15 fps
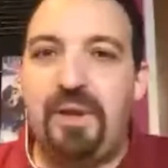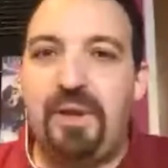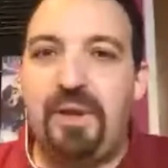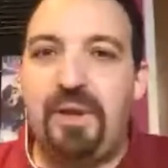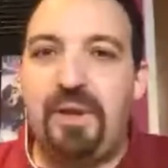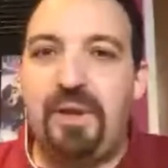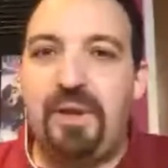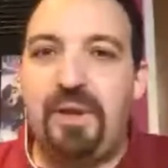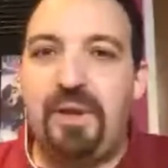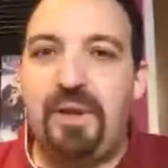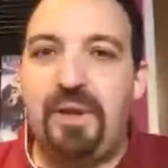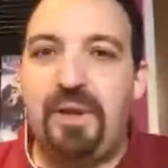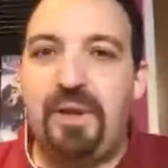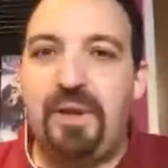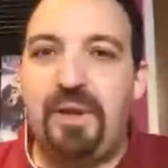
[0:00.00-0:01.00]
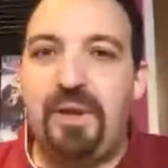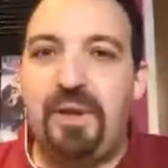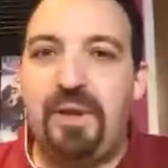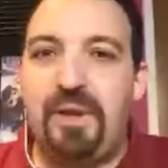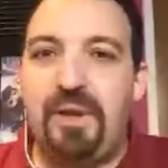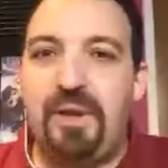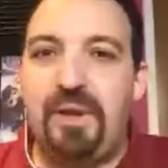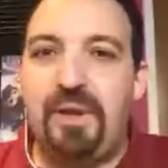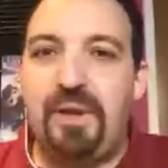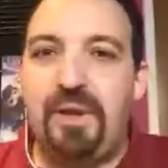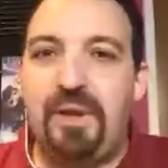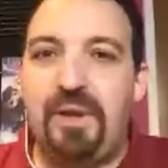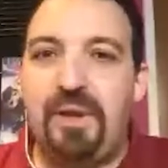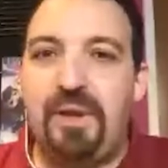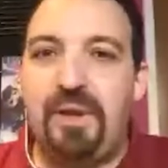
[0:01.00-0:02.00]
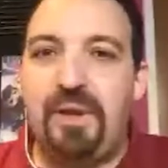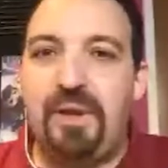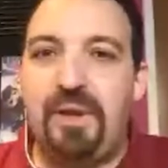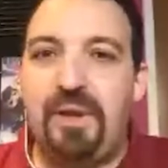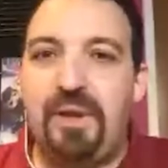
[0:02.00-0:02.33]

So the time